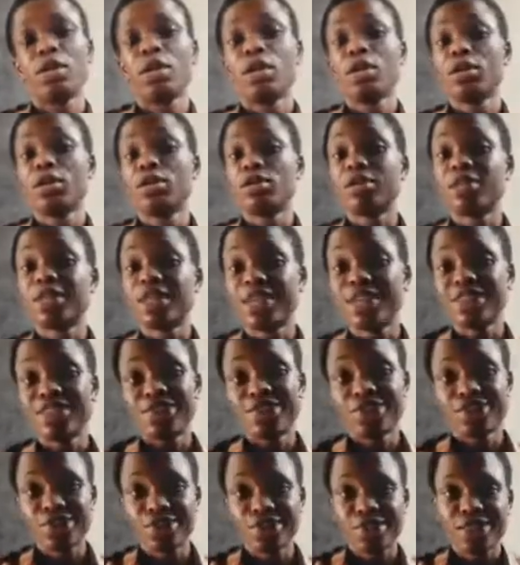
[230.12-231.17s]

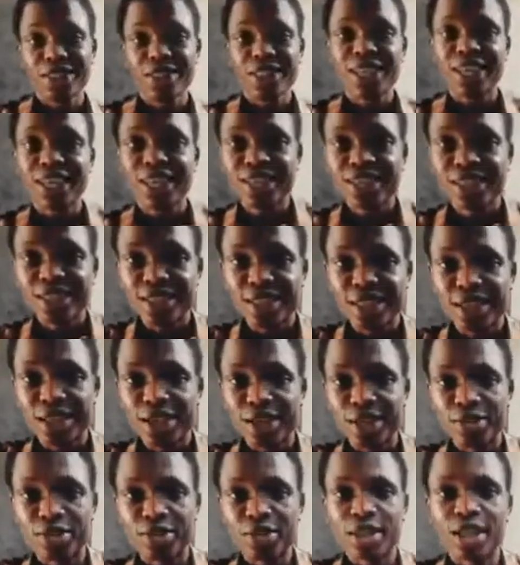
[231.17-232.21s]
Slides
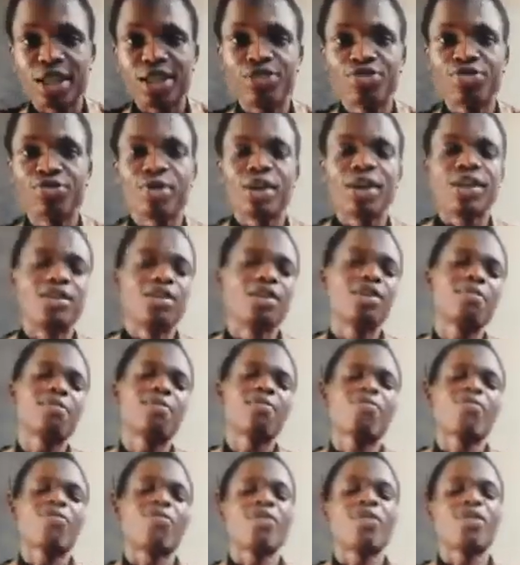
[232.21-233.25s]
out actually.
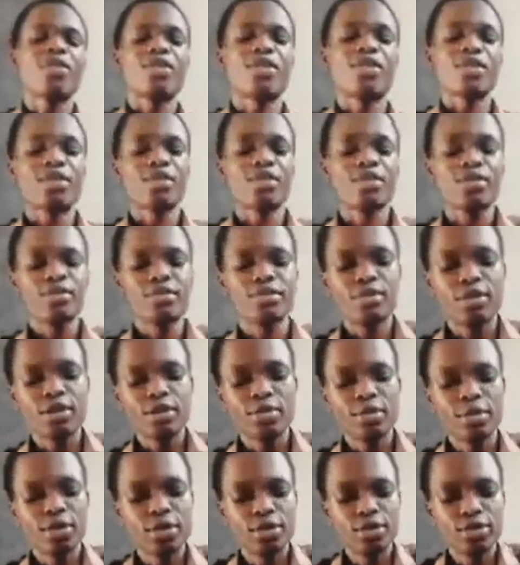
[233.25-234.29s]
Let
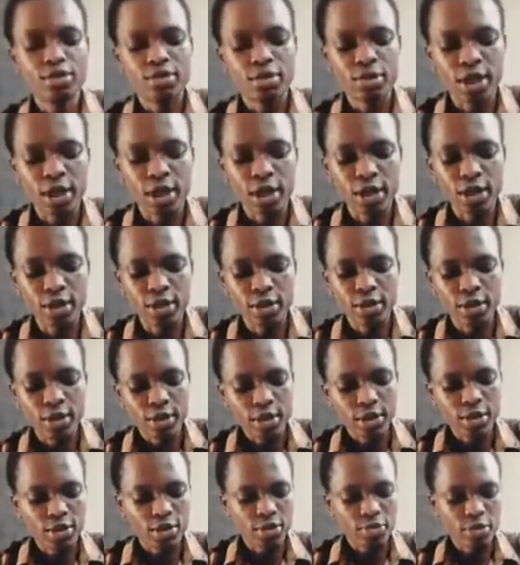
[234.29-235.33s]
me try it.
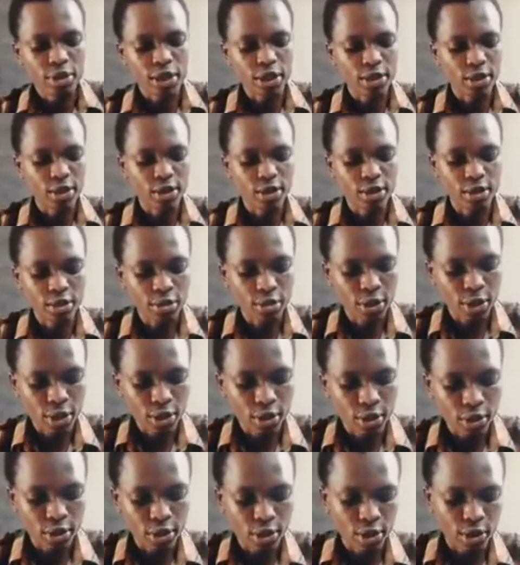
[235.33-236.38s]
This trumpet is
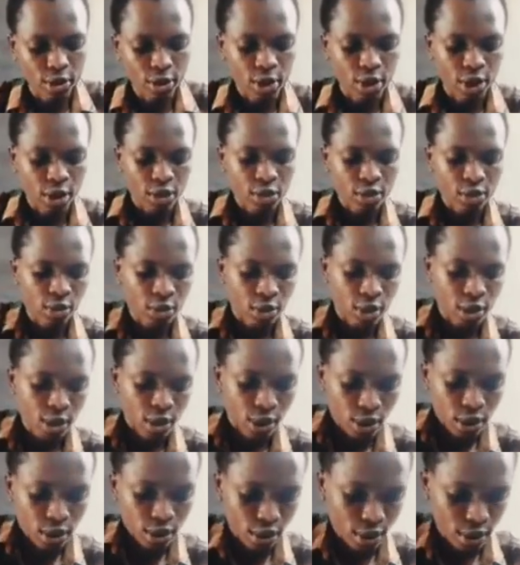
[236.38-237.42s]
somehow not that
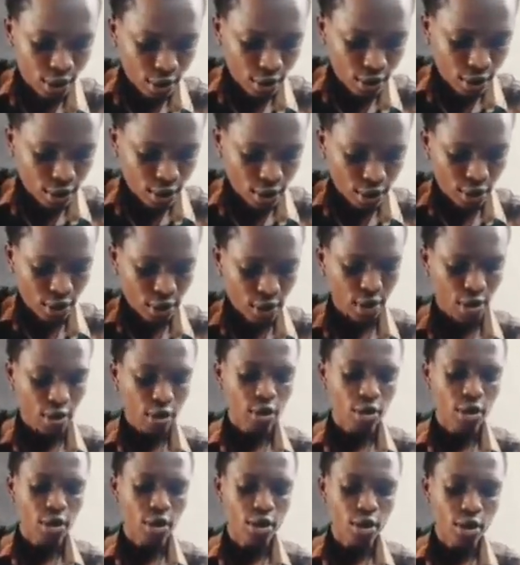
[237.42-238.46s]
okay. I
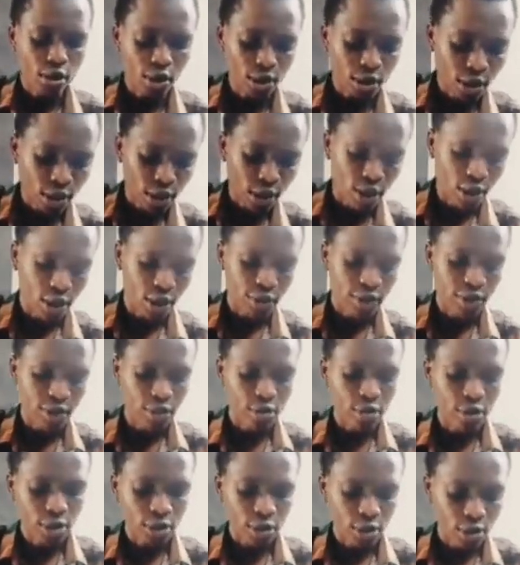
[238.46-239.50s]
think I
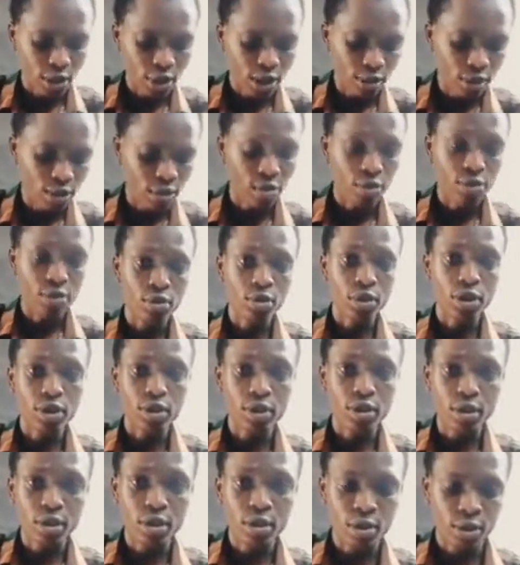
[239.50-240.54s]
was able to do it
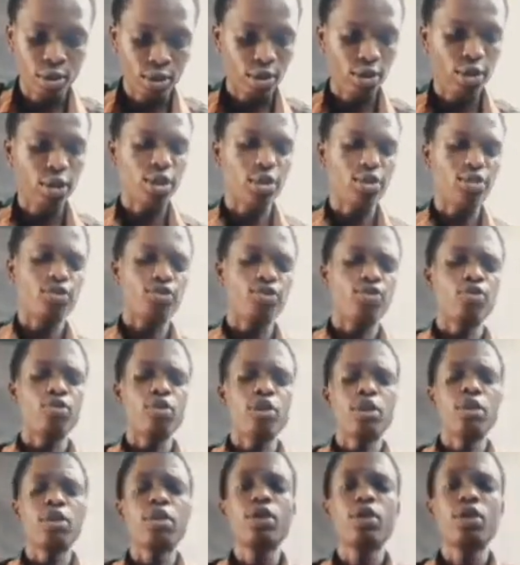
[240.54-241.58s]

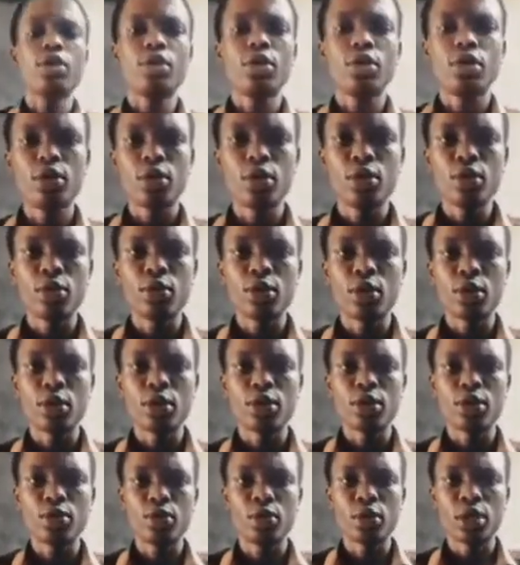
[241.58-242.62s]
successfully. You
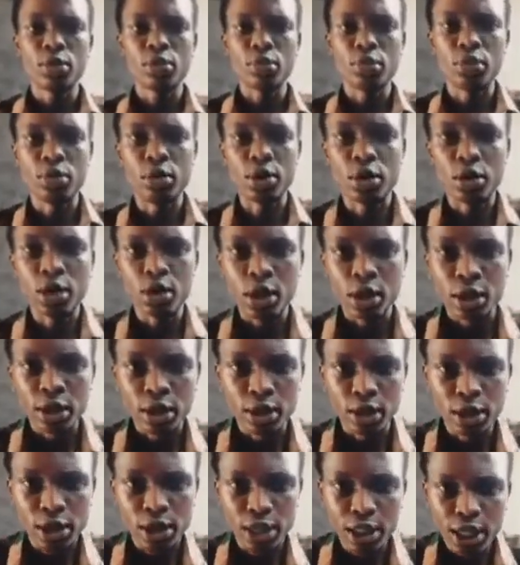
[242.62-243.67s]
can see what I'm doing
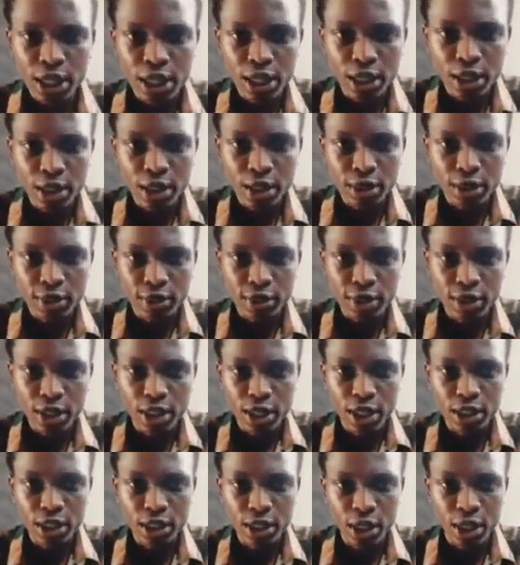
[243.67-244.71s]
here. Slide
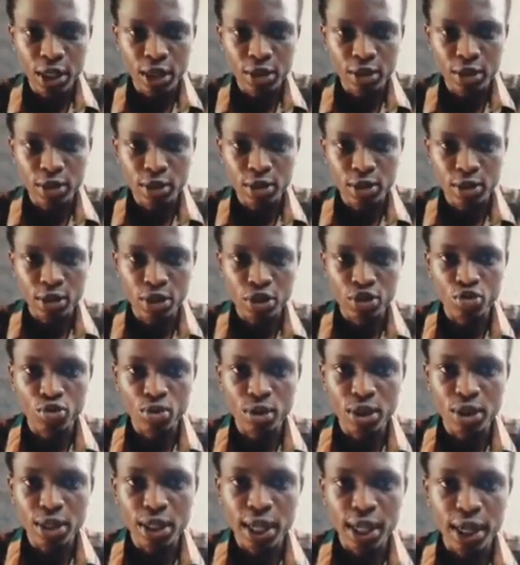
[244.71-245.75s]
it out. It's called the
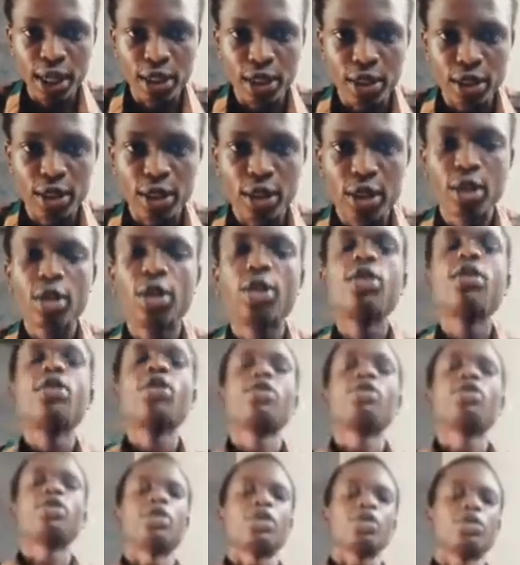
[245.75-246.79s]
tuning slide.
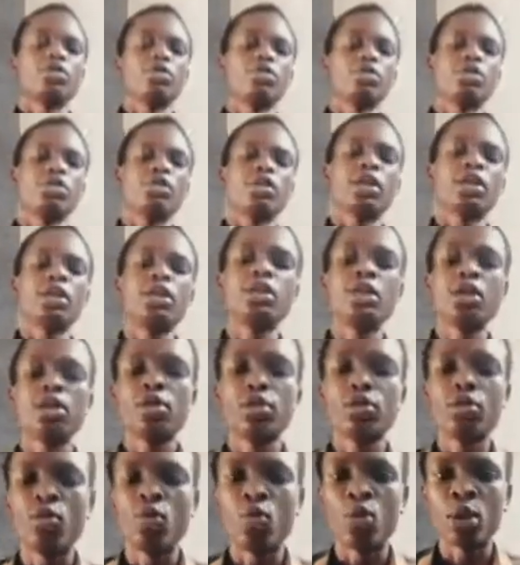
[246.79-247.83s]
Yeah, tuning slide. This is
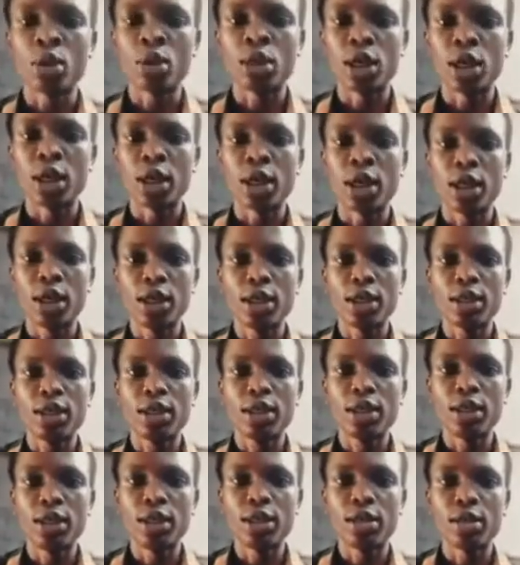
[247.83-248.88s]
called the water
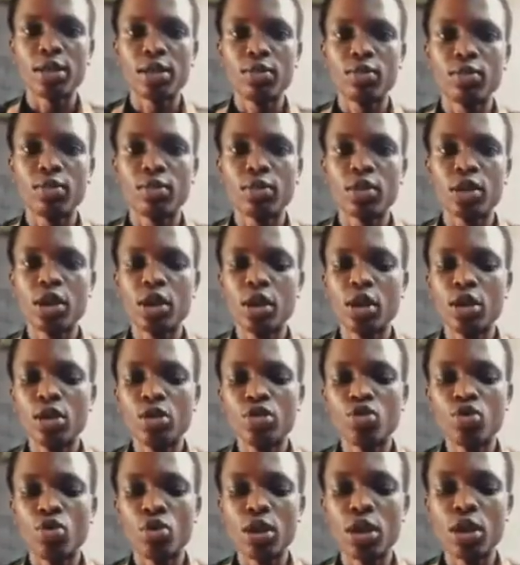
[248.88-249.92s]
keys.
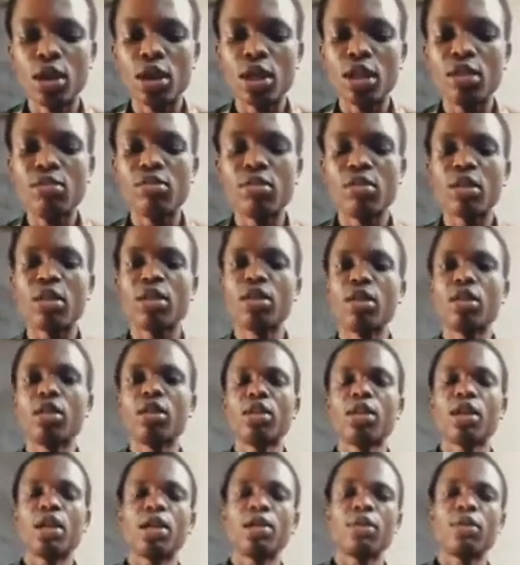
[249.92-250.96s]
So in case there's
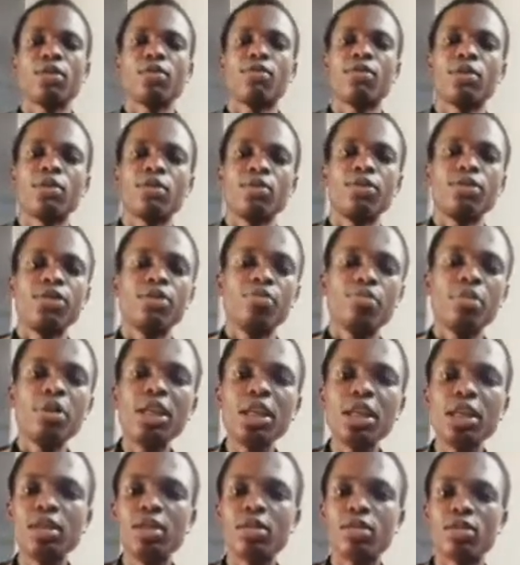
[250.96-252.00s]
any kind of
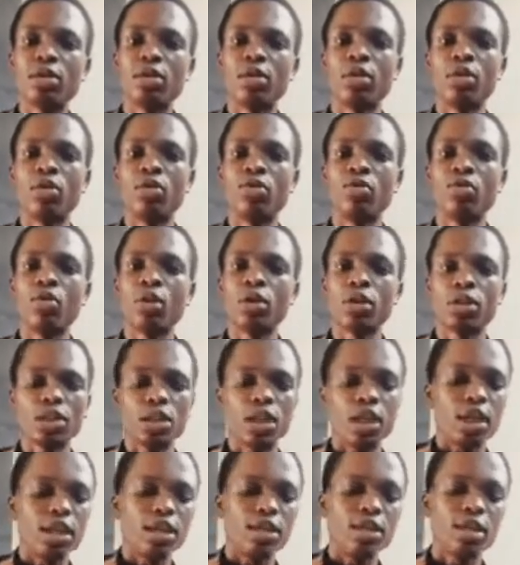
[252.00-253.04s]
speed or
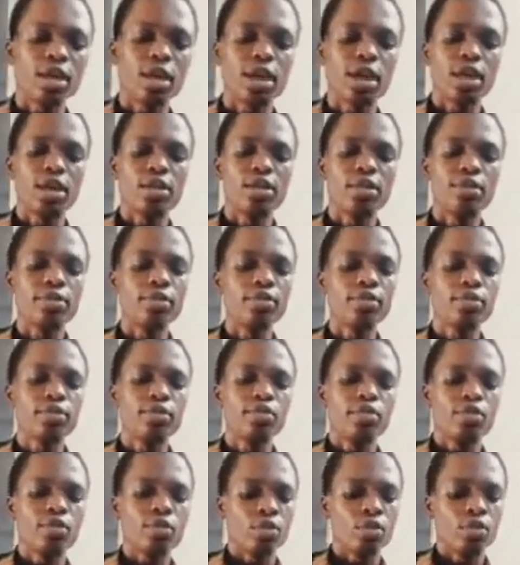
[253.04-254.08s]
water inside,
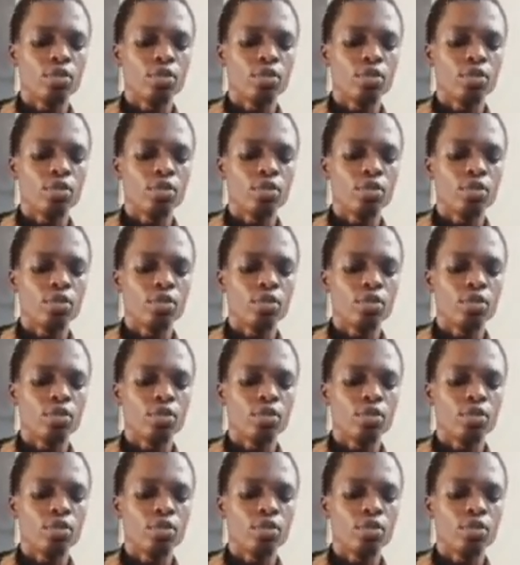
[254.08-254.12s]
so